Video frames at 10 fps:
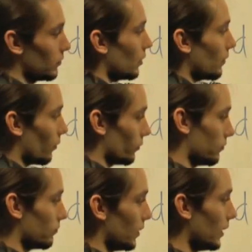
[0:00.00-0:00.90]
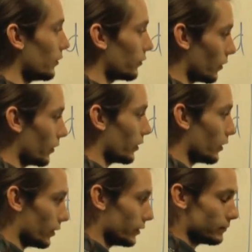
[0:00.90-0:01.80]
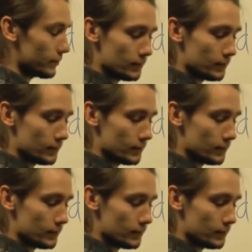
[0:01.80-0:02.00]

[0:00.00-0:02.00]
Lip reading: around either side of the line,